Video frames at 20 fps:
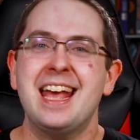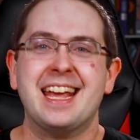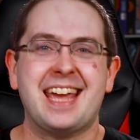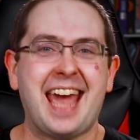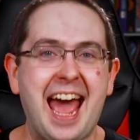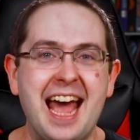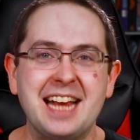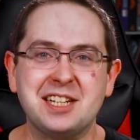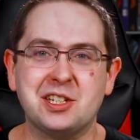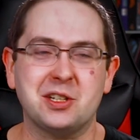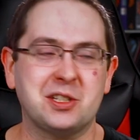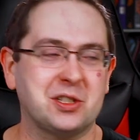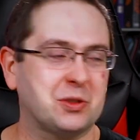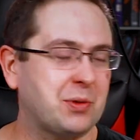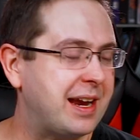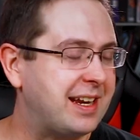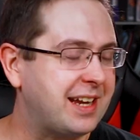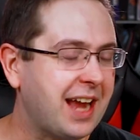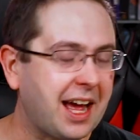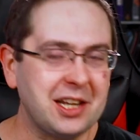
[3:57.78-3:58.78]
Cast looks
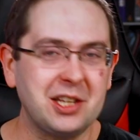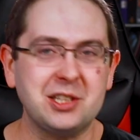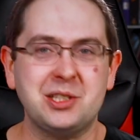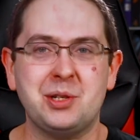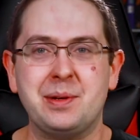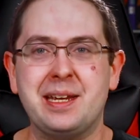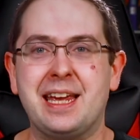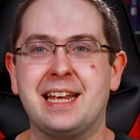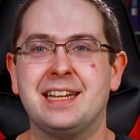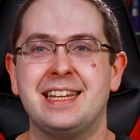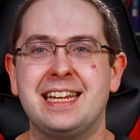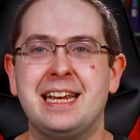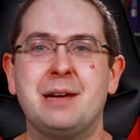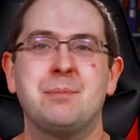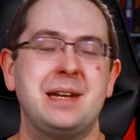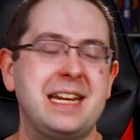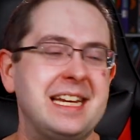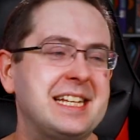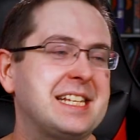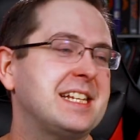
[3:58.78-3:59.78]
great. Not only do we get Liam
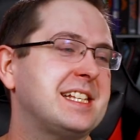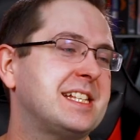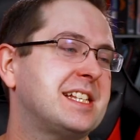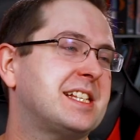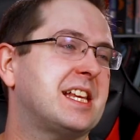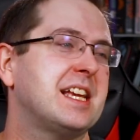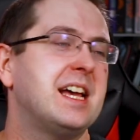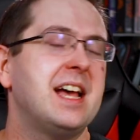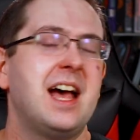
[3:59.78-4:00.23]
Neeson's,